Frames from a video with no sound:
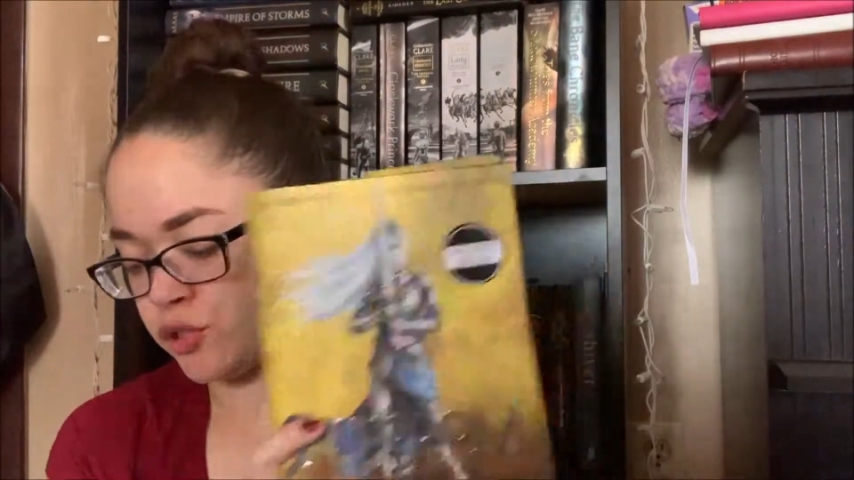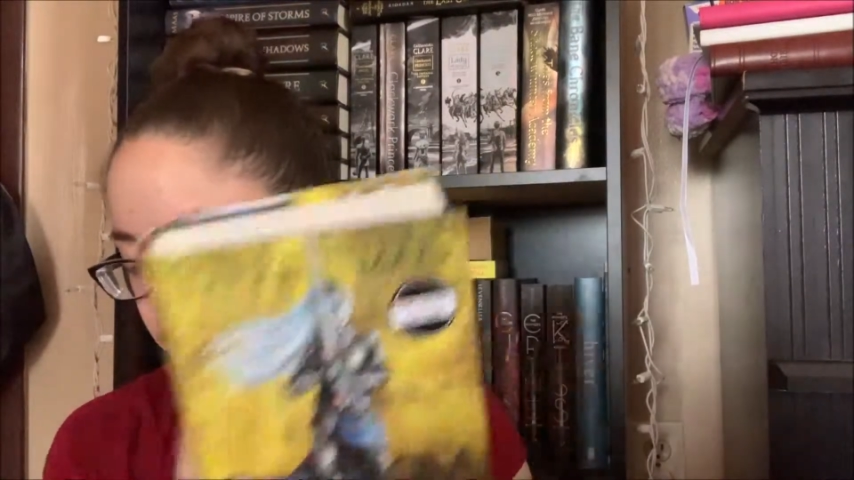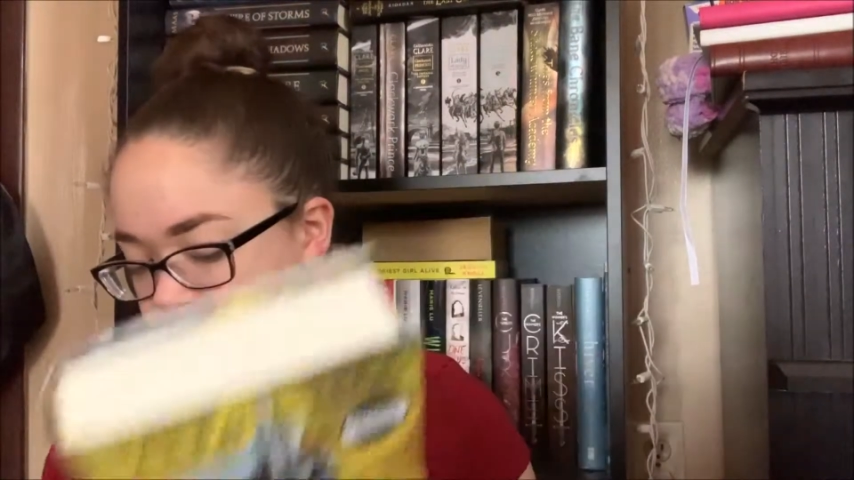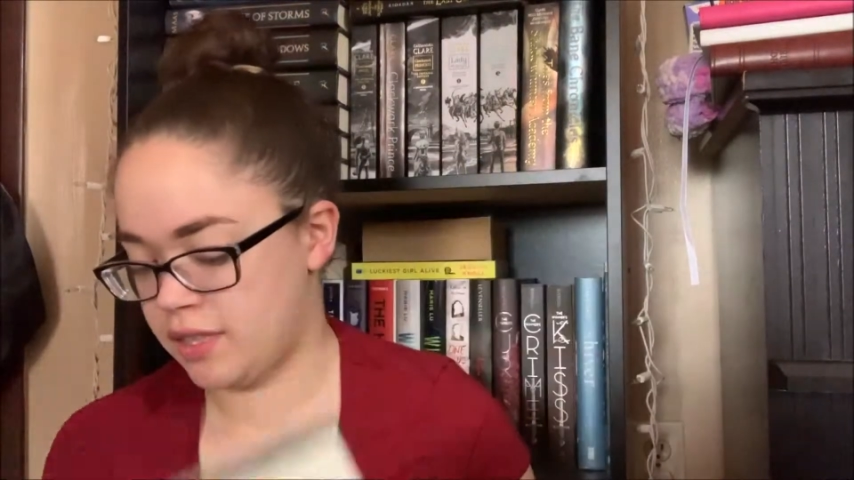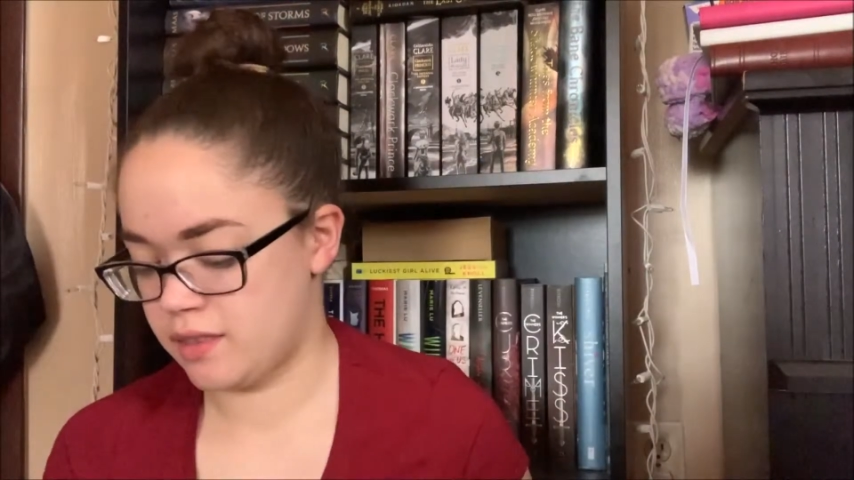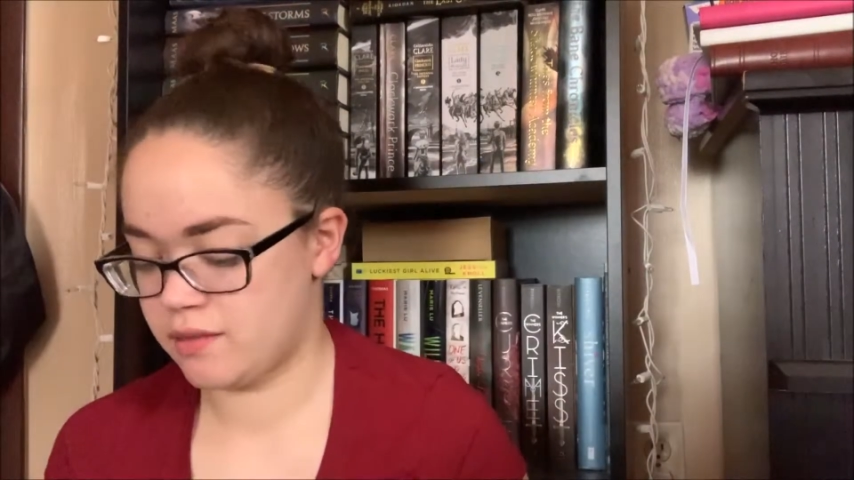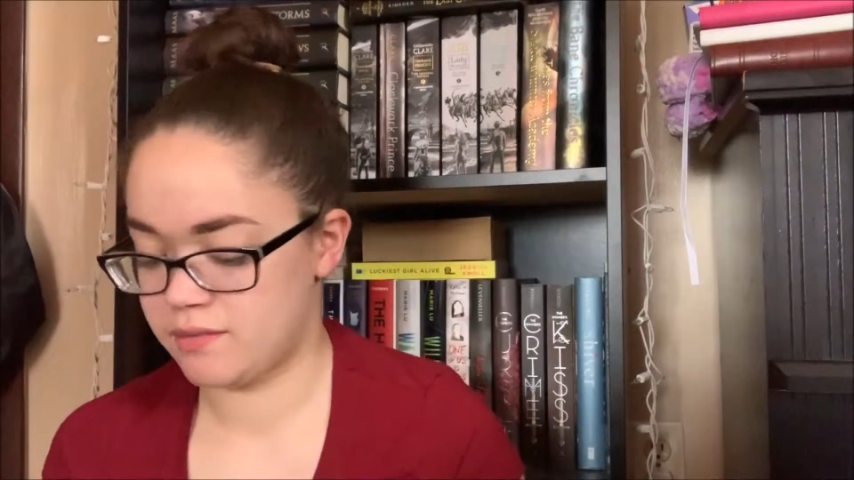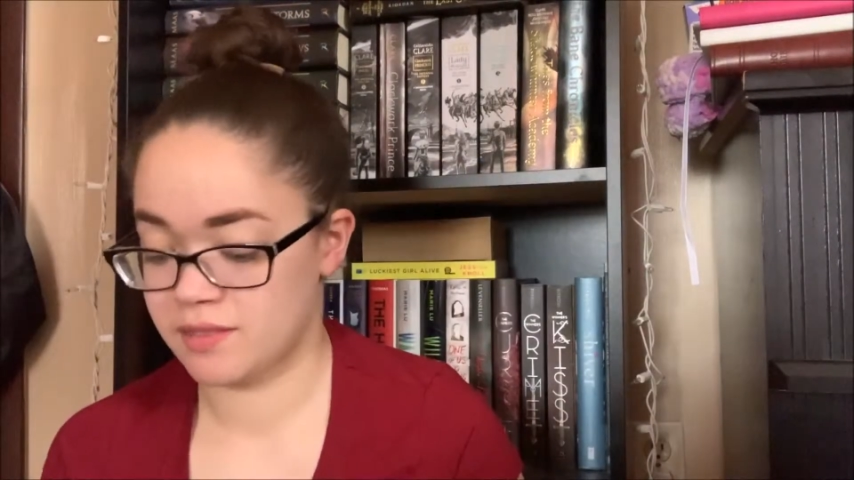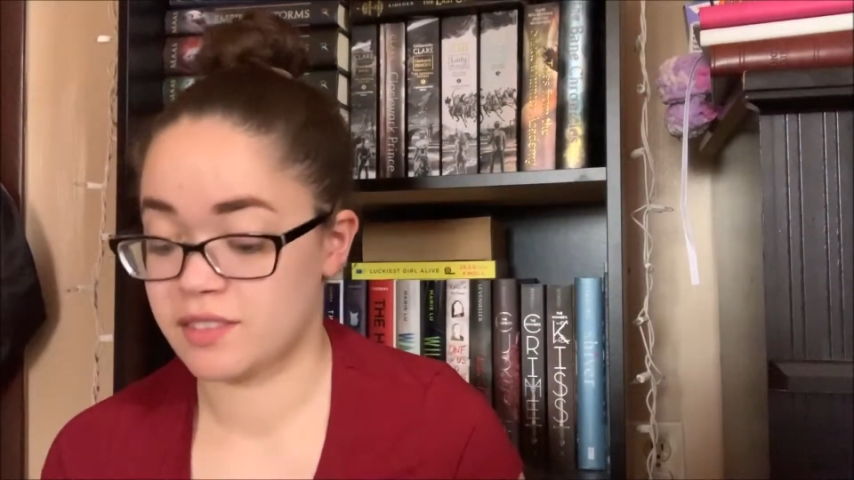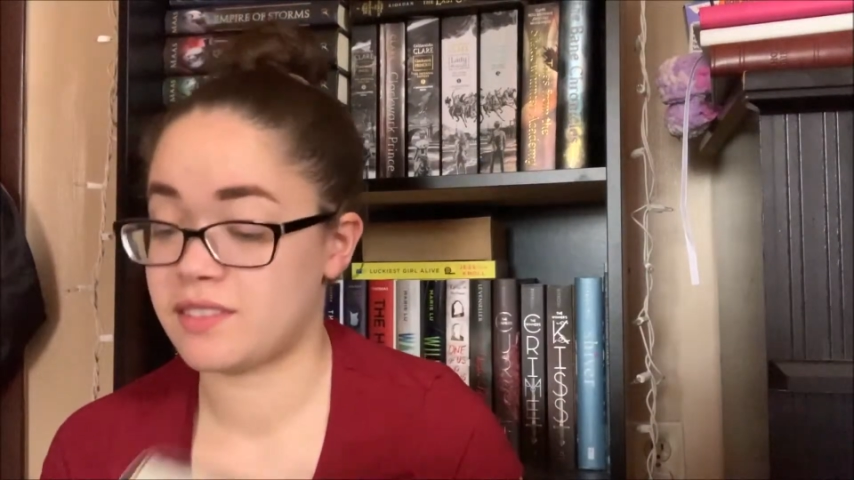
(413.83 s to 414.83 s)
to read,
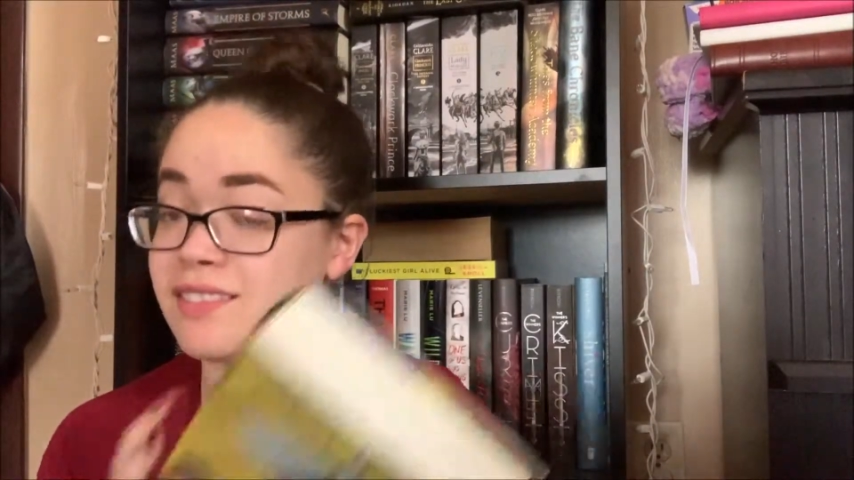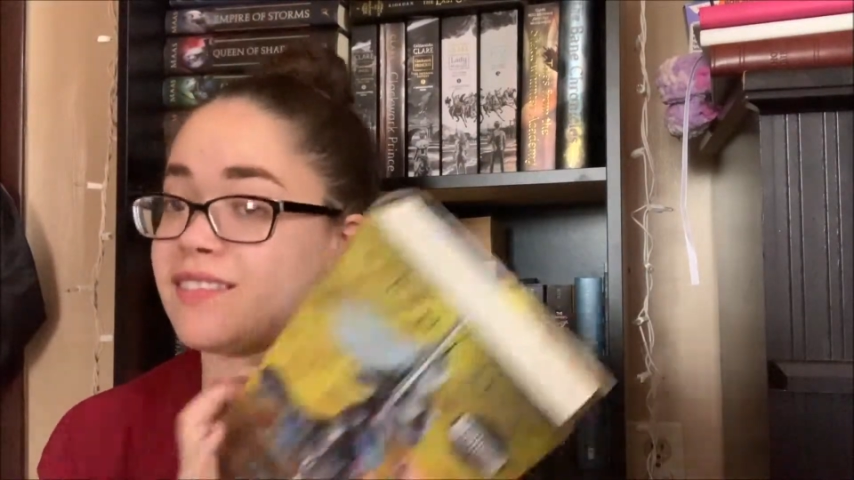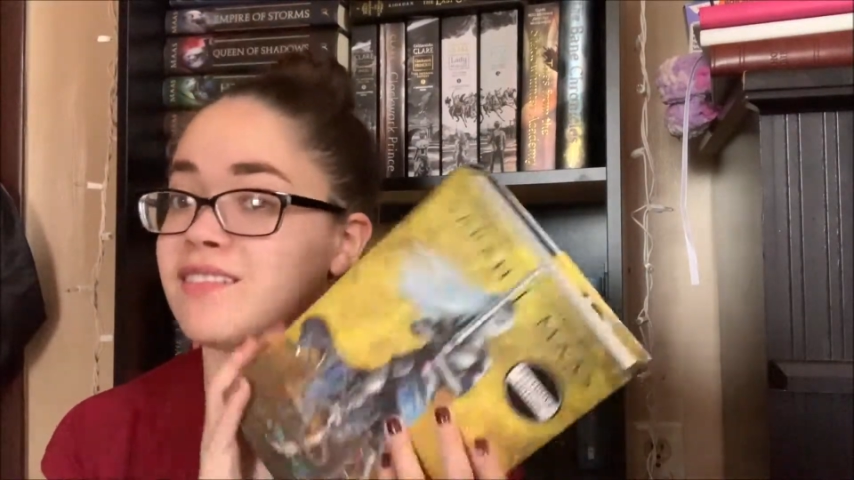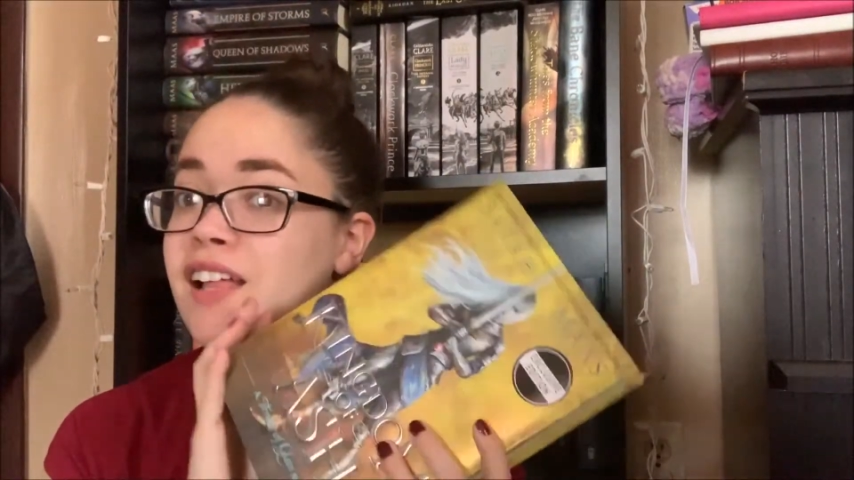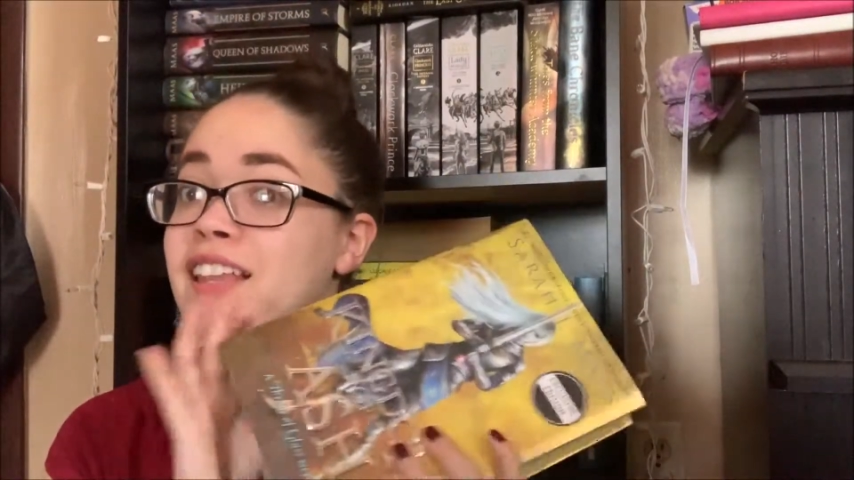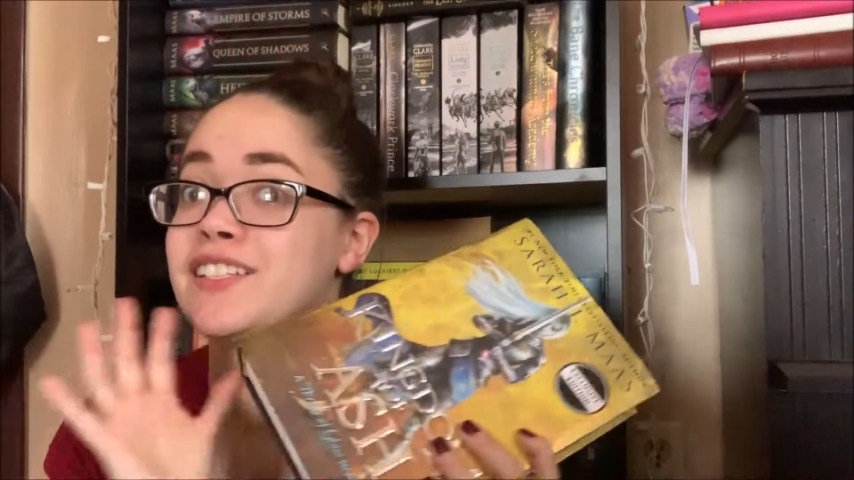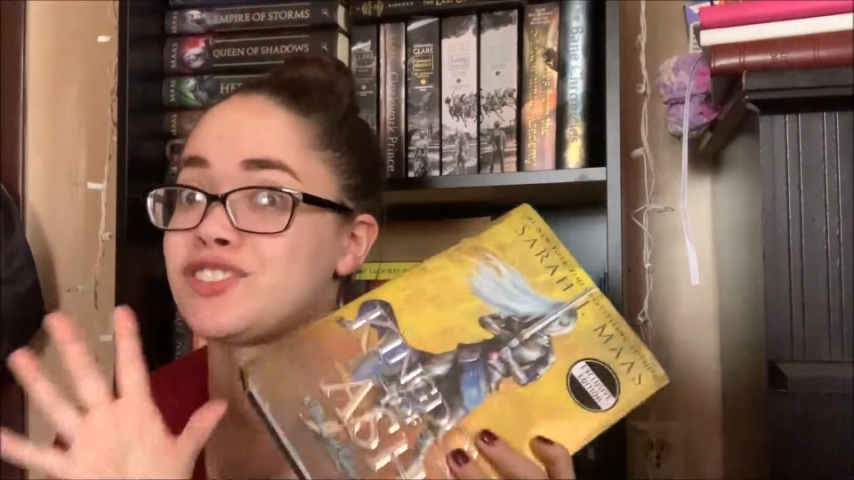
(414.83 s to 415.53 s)
at